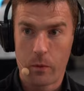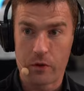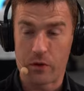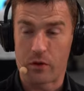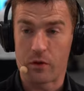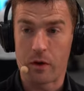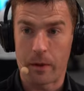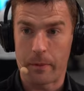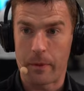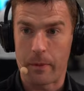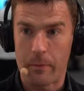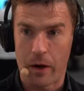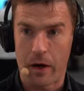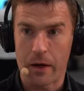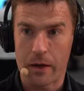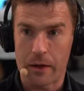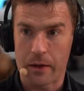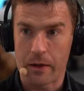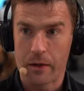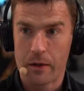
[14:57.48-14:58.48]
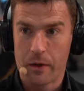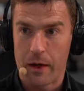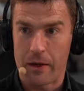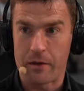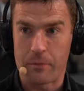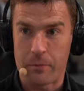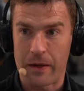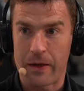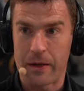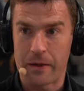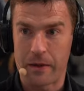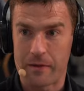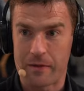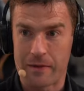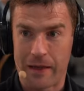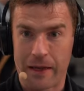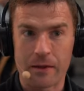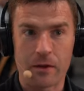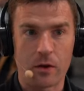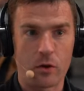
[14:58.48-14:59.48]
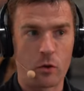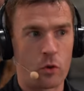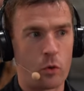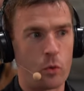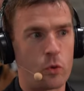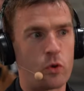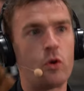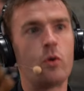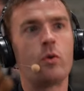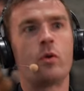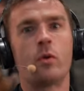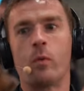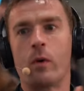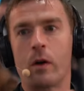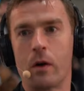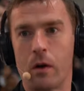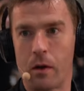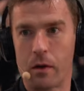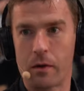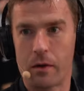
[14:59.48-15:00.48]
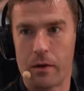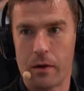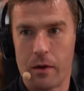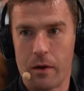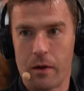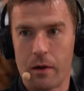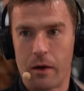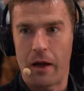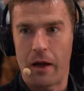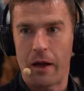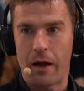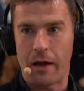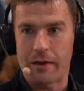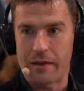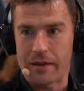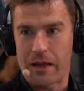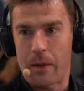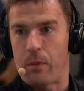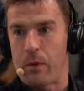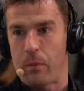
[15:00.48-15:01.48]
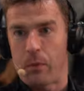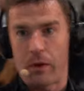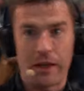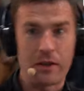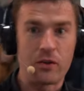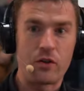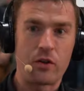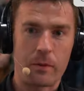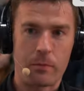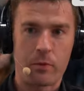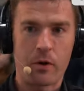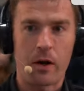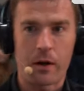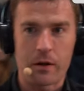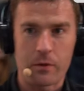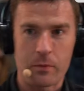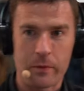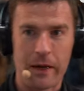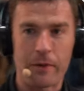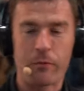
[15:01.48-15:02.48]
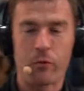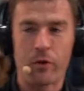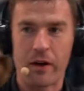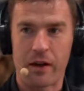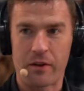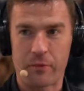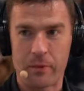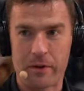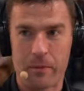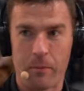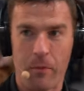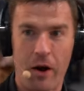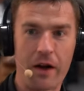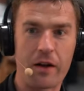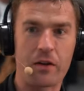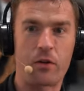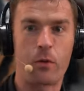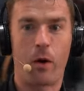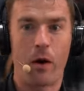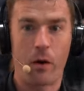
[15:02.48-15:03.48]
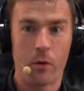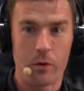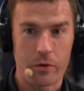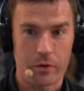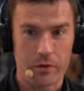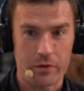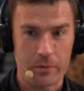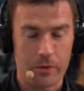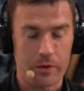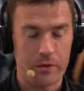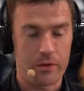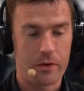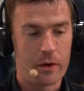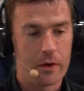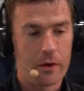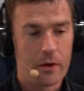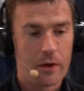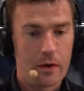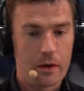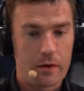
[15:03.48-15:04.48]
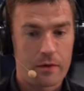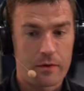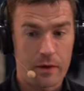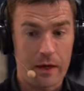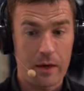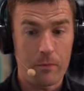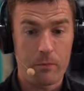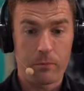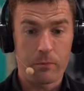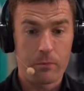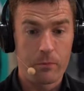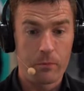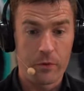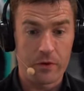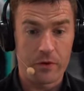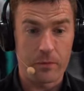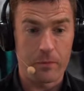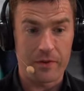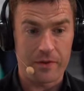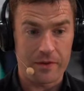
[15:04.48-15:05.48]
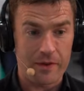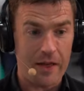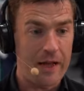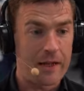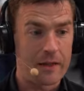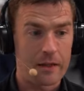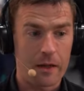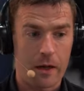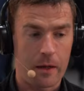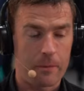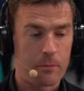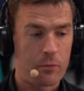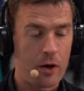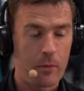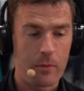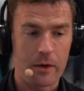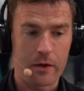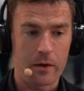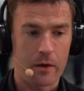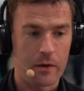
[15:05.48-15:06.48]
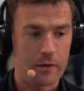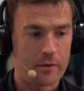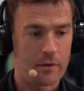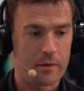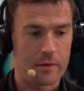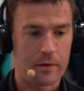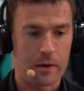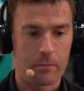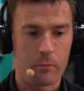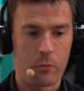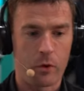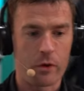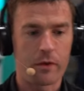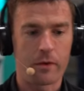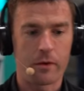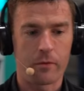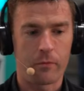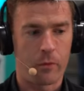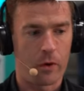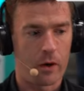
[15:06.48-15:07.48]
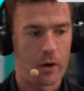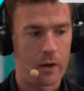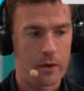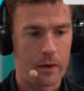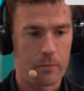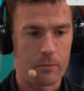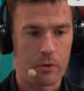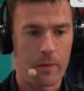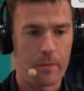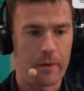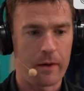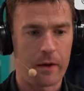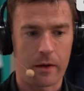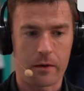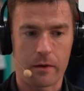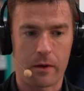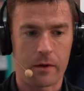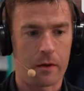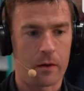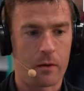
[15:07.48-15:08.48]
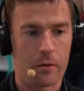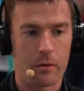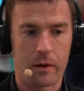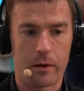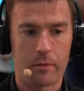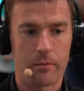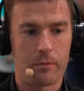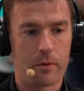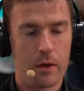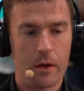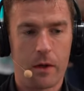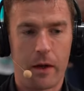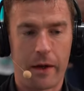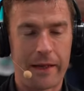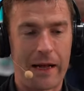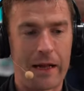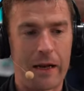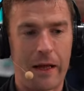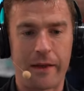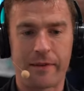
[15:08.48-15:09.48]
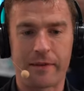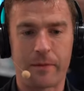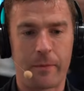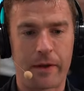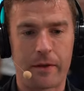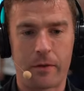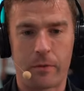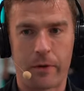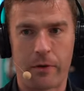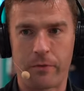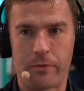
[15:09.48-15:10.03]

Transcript: We just thought about marketing as being this thing that you do to the world uh, to get people into your product. We never mm-hmm. realized we had to market to our own customers. So that was a mistake that like probably cost us like months of work and probably like, I don't know, like I can't estimate the